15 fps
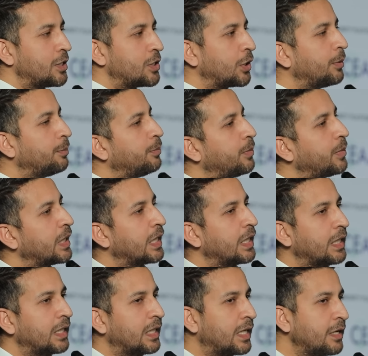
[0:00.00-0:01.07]
So
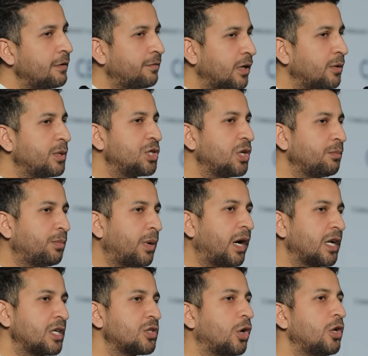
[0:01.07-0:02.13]
the refurbishing
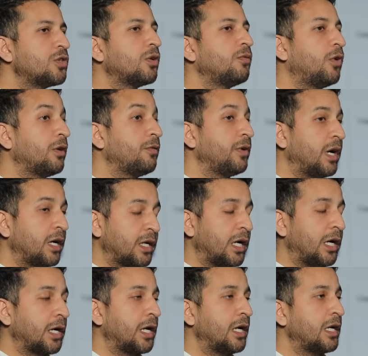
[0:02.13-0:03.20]
part is also what we are
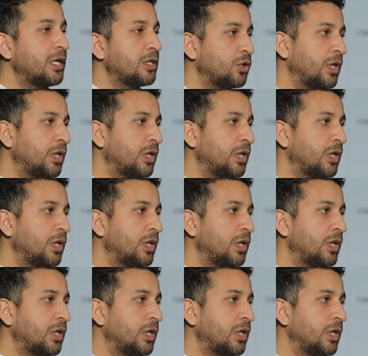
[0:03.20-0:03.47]
targeting.